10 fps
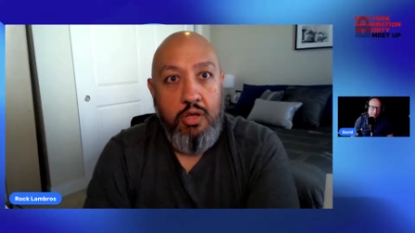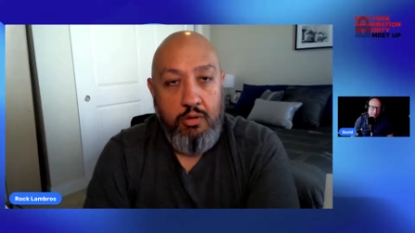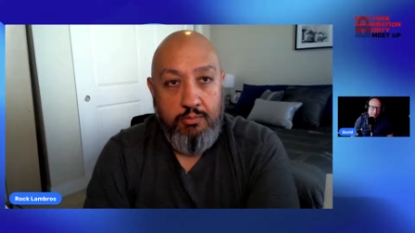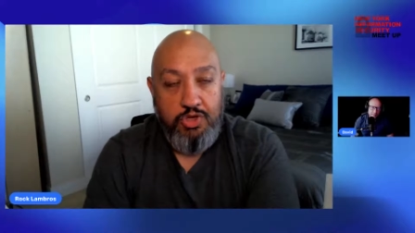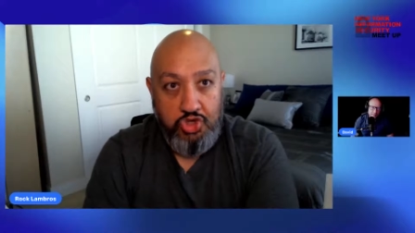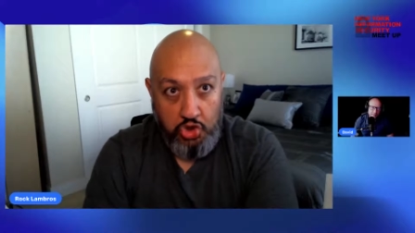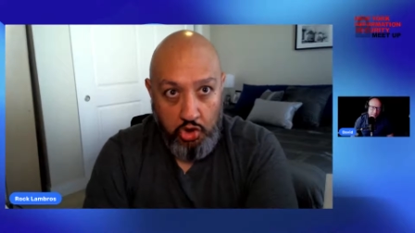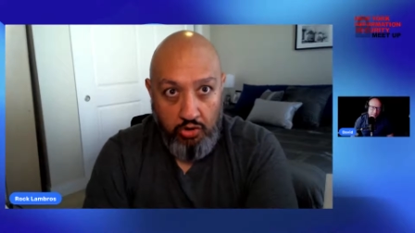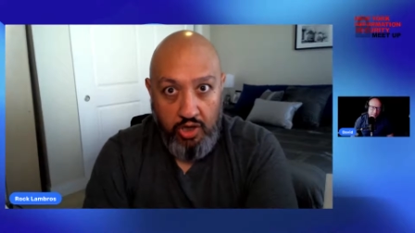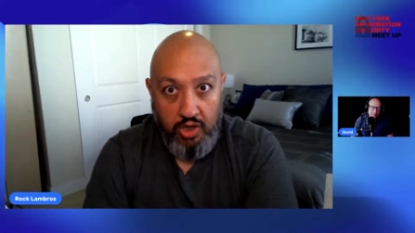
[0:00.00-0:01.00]

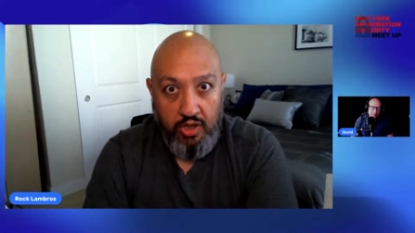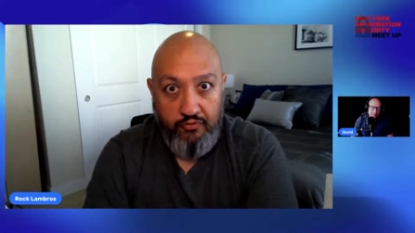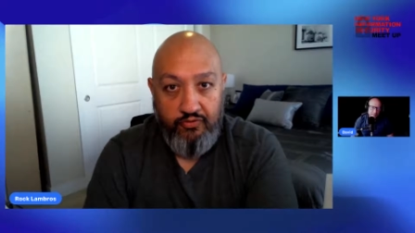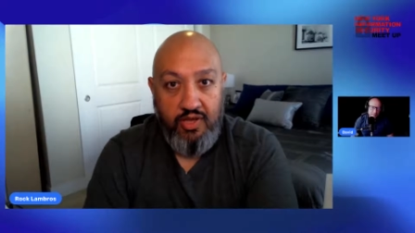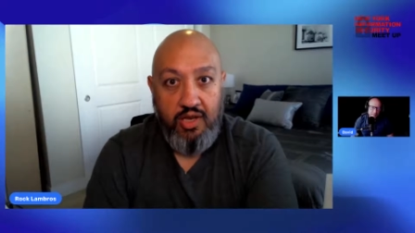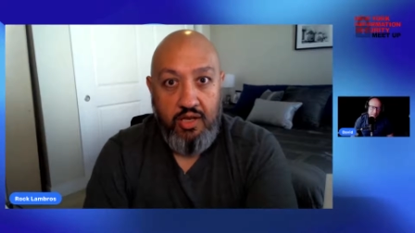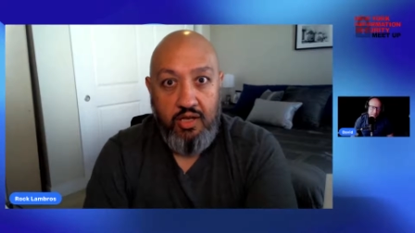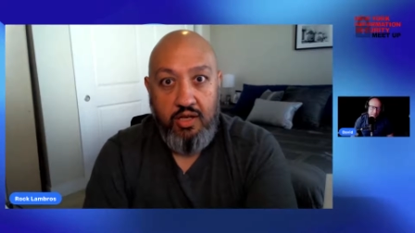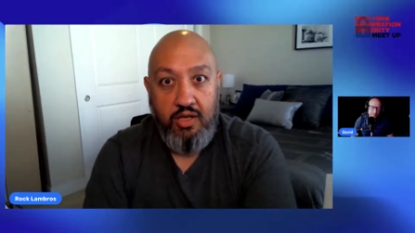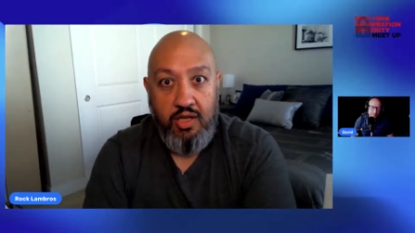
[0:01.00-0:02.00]
mature enough yet
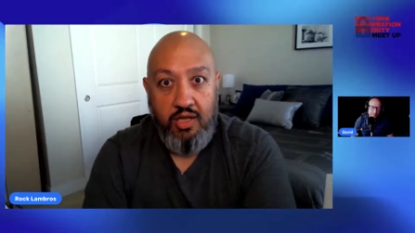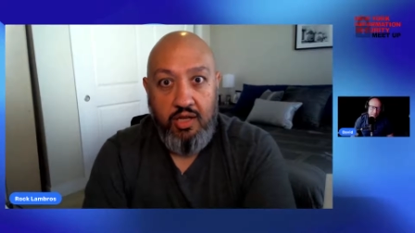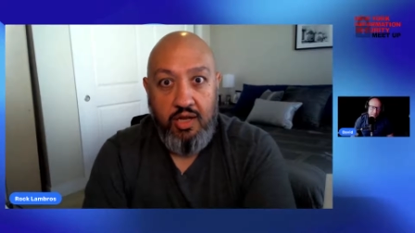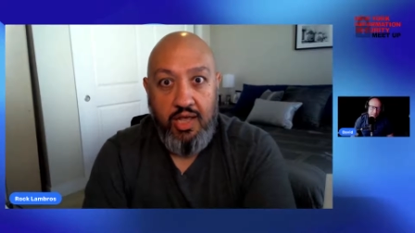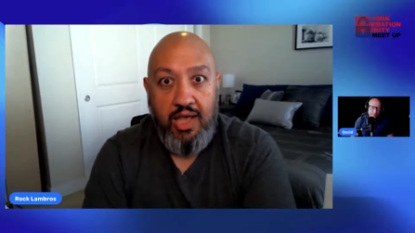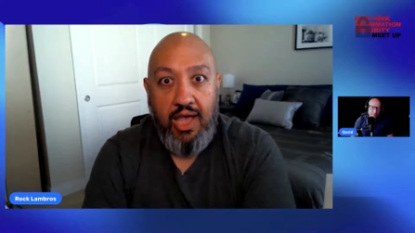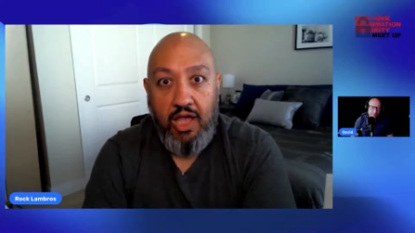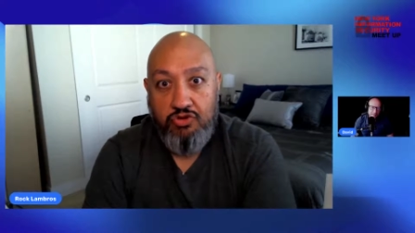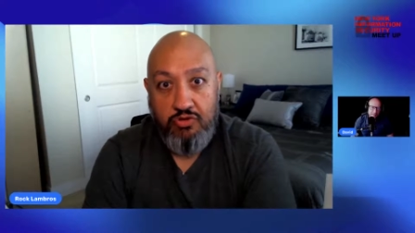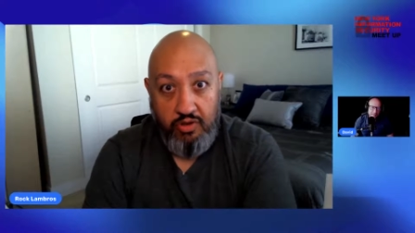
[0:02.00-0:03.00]

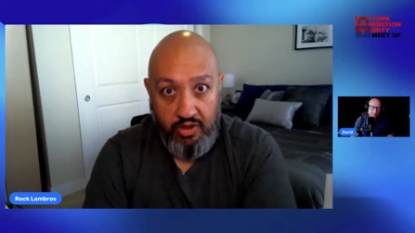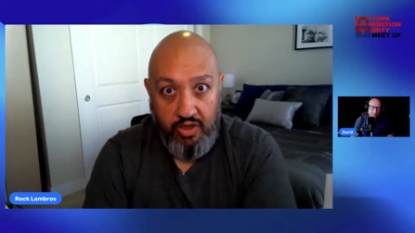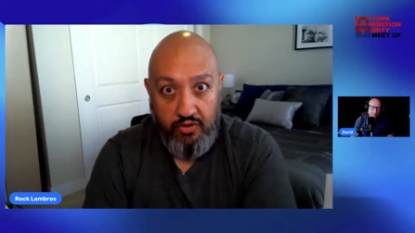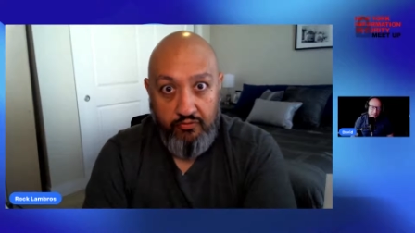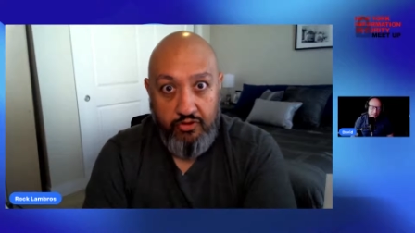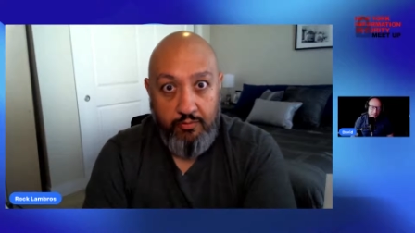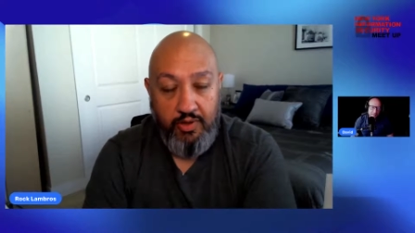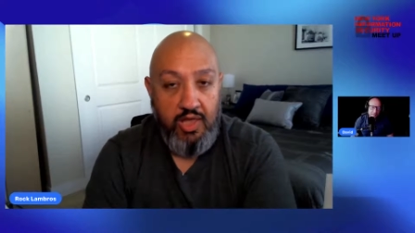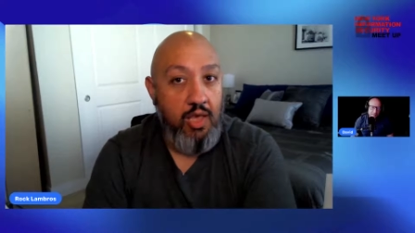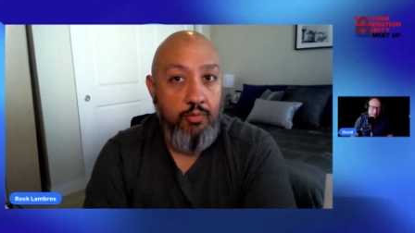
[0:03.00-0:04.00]
agile enough to
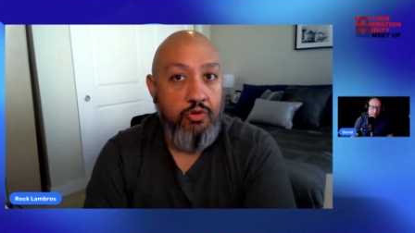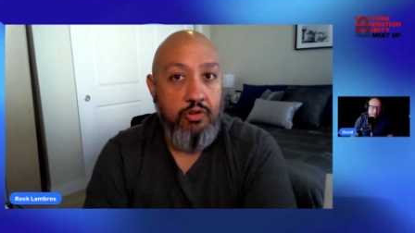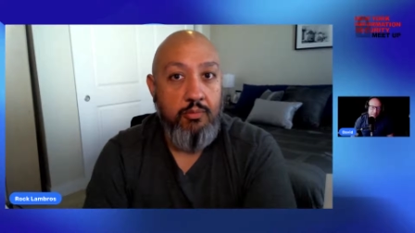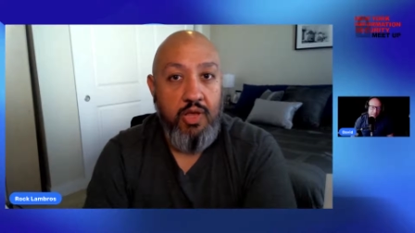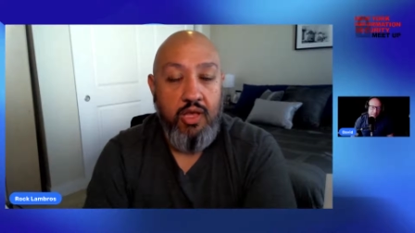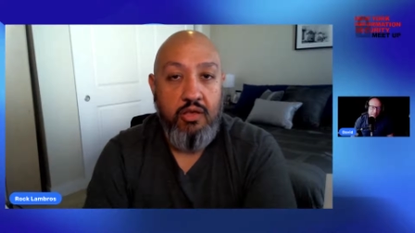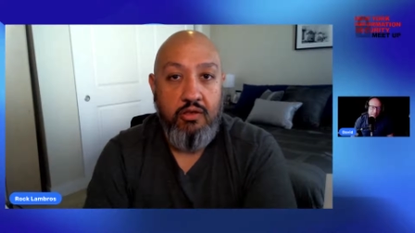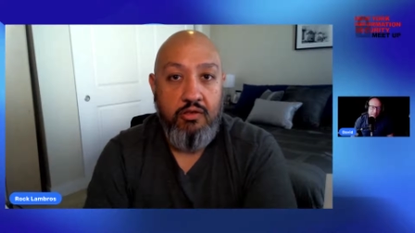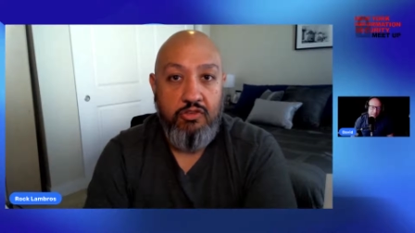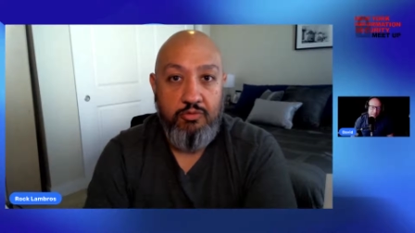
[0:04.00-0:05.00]
be able to make
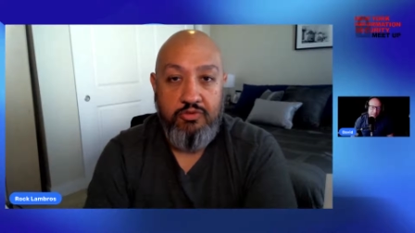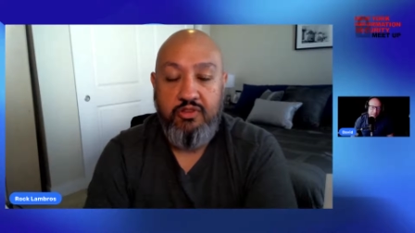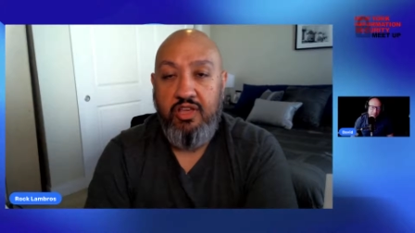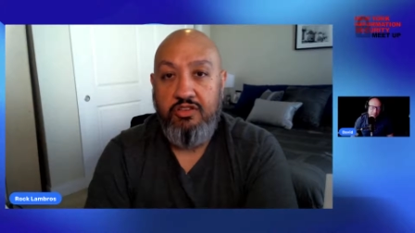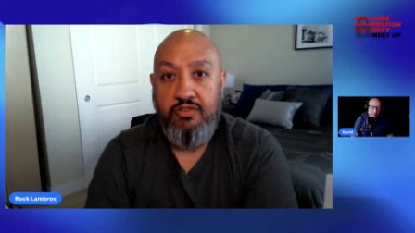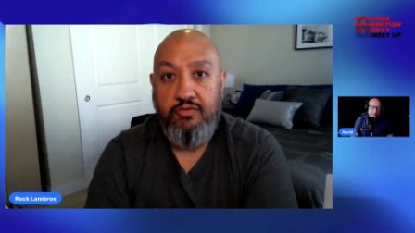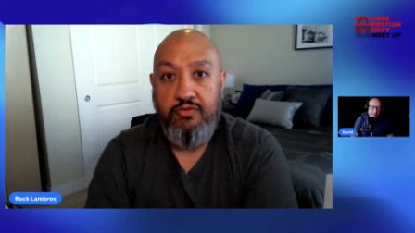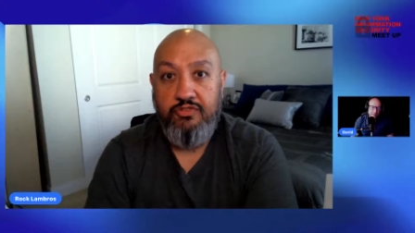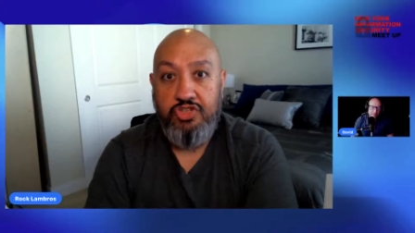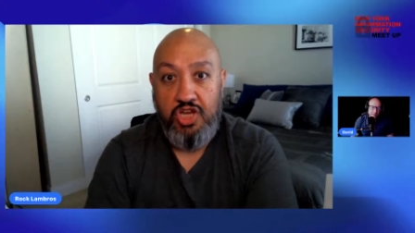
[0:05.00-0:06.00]

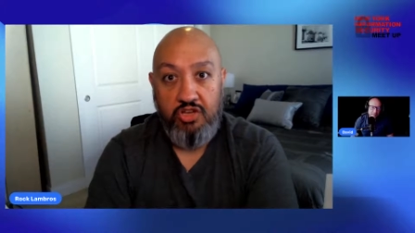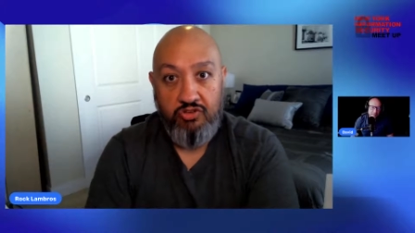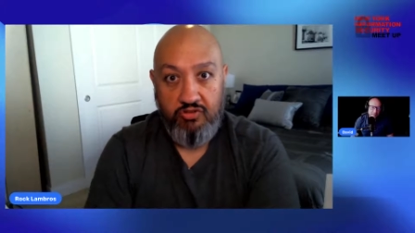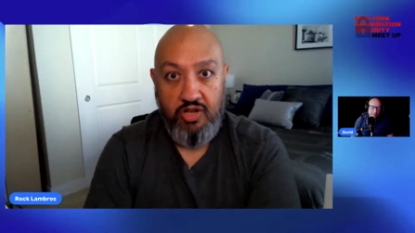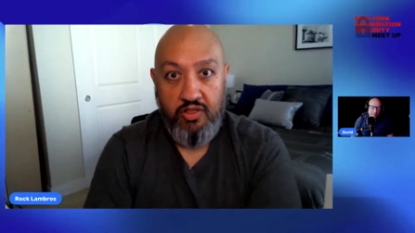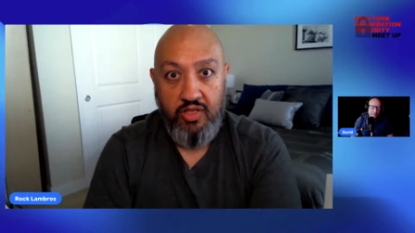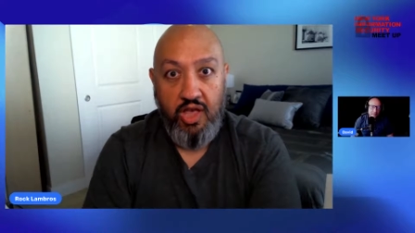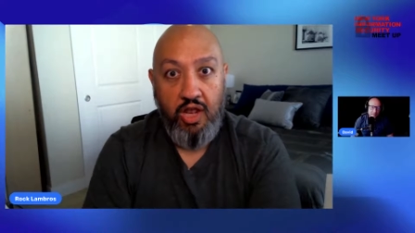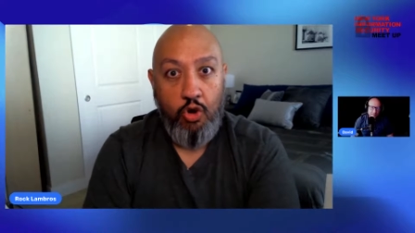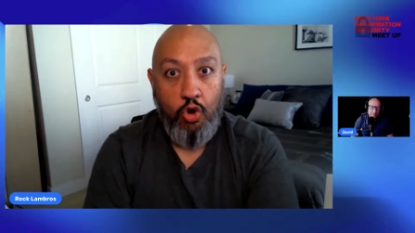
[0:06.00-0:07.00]
substantive changes like
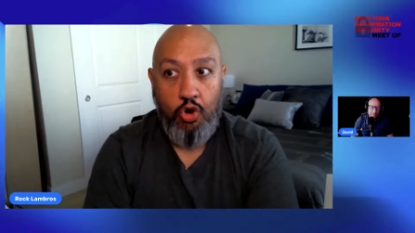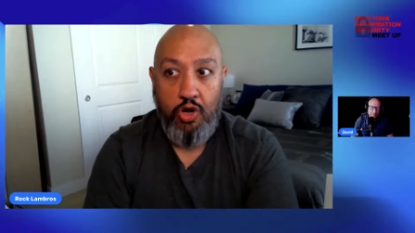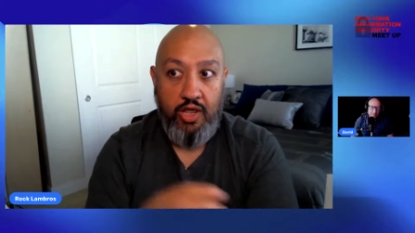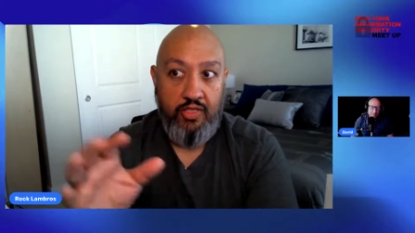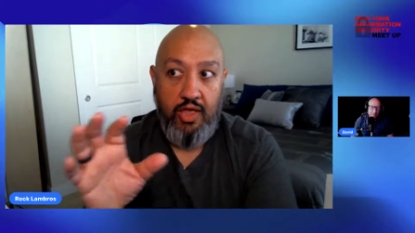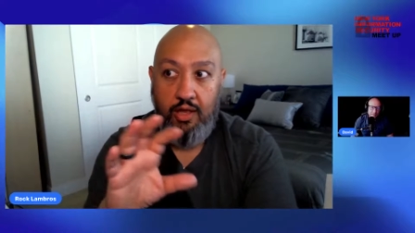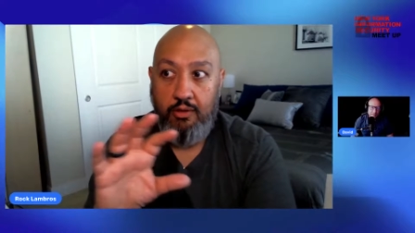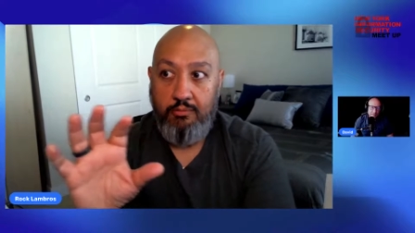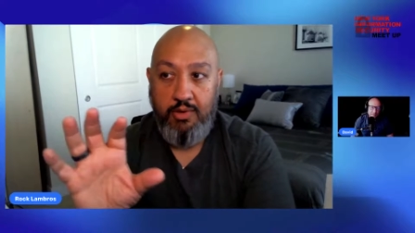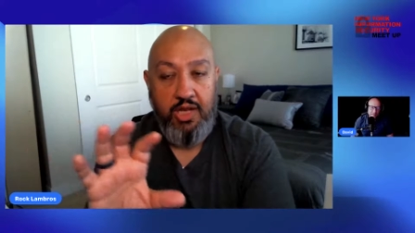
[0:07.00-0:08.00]
that, or like
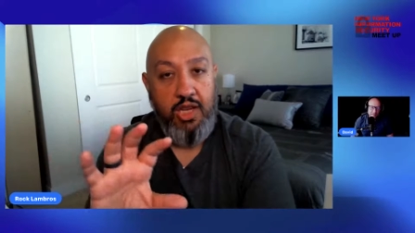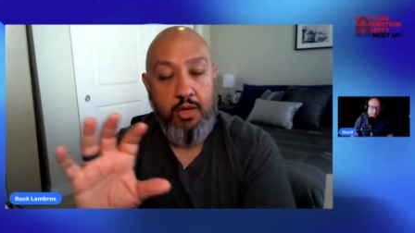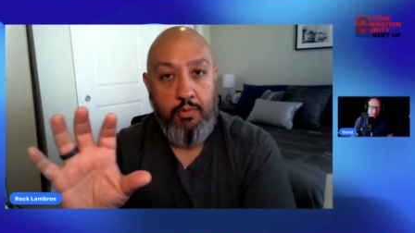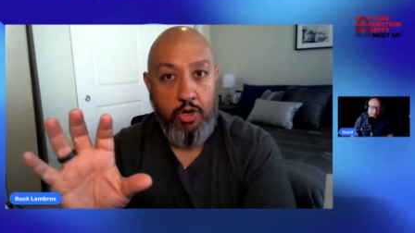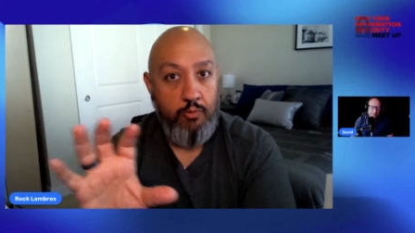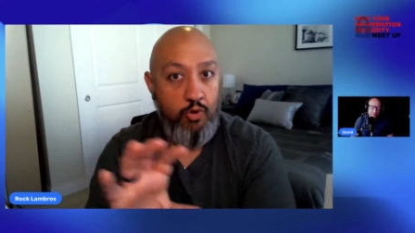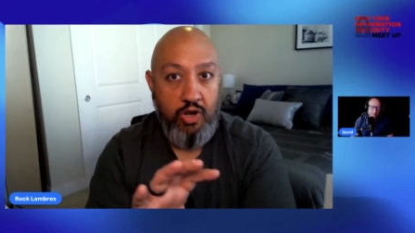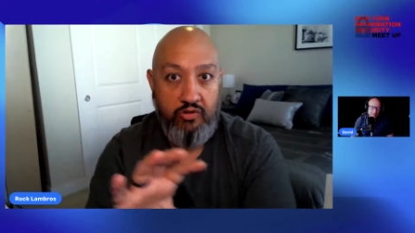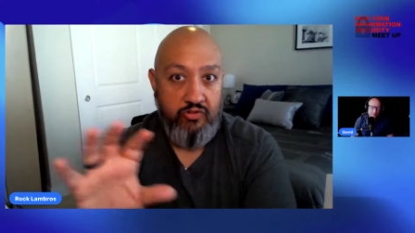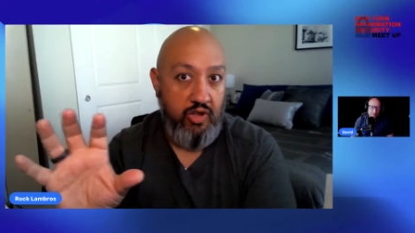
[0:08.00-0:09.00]
that medium
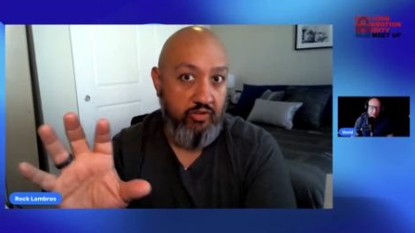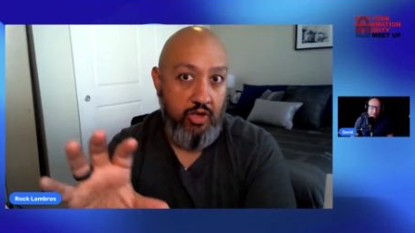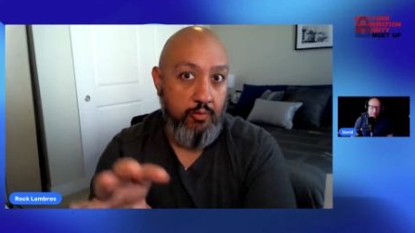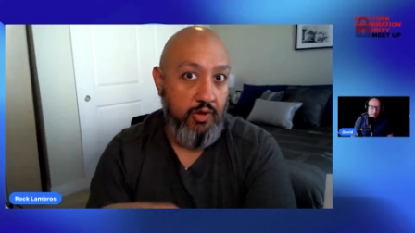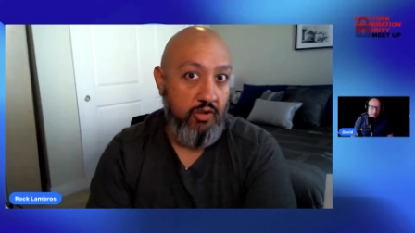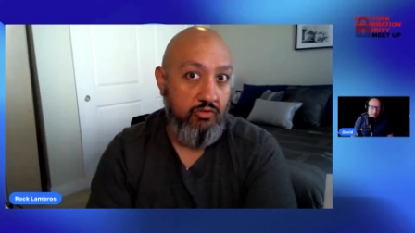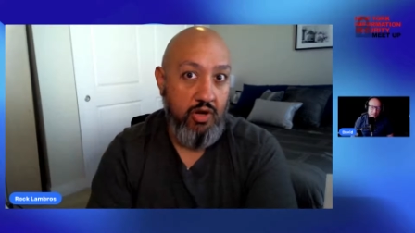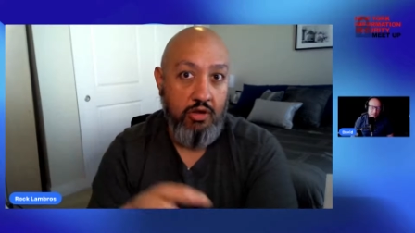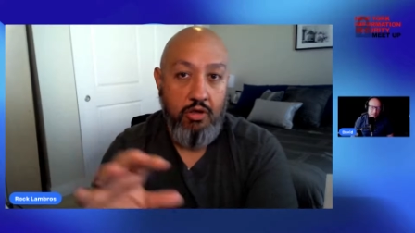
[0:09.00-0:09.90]
enterprise size companies, right?